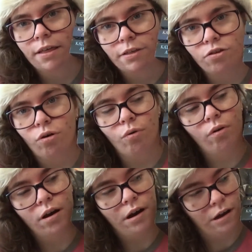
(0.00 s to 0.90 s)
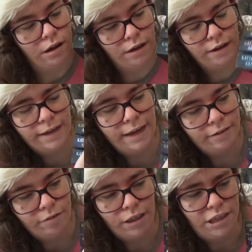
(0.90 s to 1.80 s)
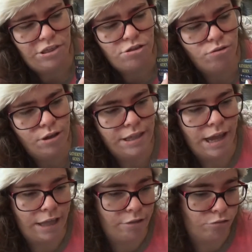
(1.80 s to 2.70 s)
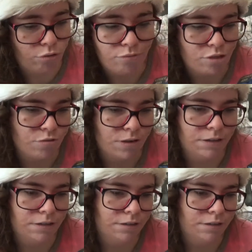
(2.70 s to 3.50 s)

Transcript: So again, really enjoyed. I don't know which one,